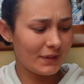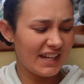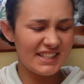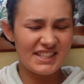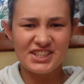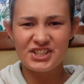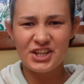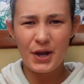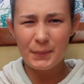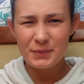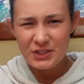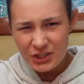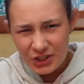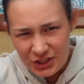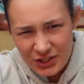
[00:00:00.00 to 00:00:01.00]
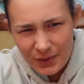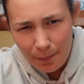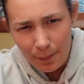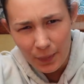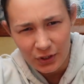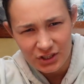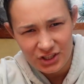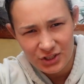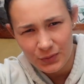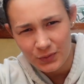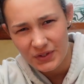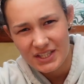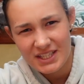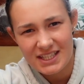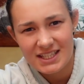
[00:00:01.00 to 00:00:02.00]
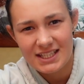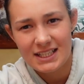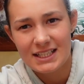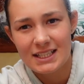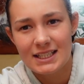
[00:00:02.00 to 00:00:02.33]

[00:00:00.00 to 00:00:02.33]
it's time to do some boat chores.